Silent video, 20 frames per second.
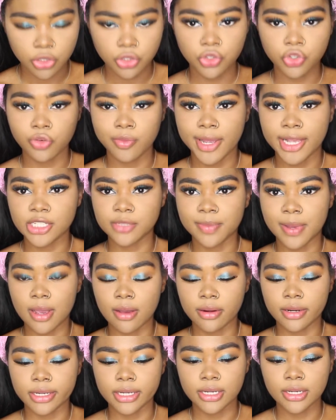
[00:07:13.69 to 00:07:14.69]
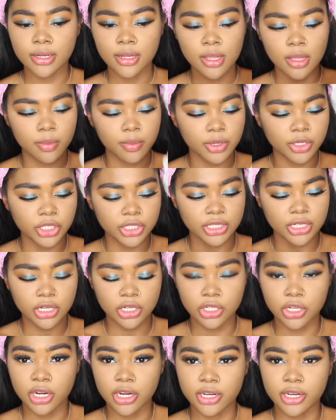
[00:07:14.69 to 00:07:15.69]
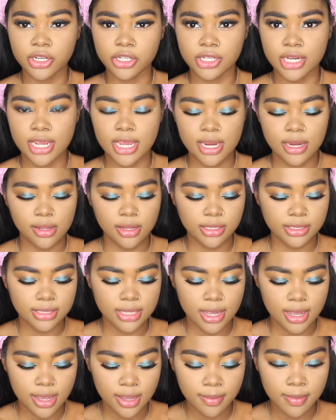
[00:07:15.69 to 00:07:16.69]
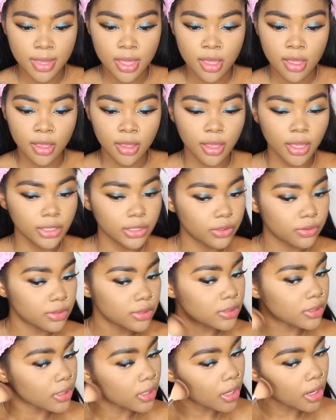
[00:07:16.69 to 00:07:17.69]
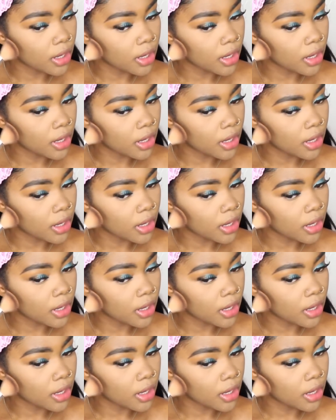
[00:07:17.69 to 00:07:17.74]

True Match powder, but just in a darker shade this time, and use it to